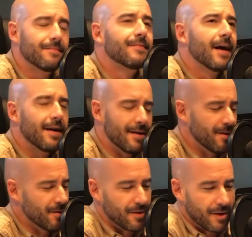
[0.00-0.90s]
10
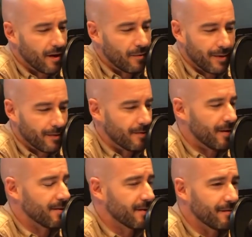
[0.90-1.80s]
years ago. We don't do
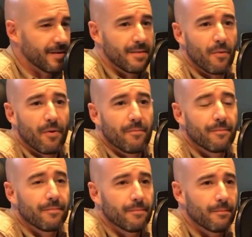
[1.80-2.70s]
that stuff anymore.
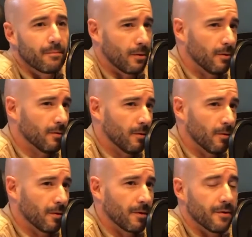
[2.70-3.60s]
Bowl
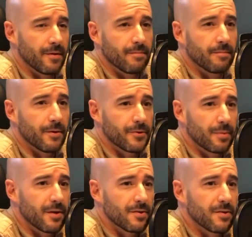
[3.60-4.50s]
or go to those
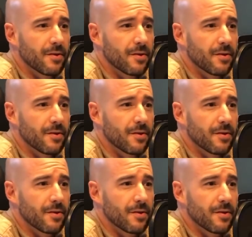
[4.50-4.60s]
places.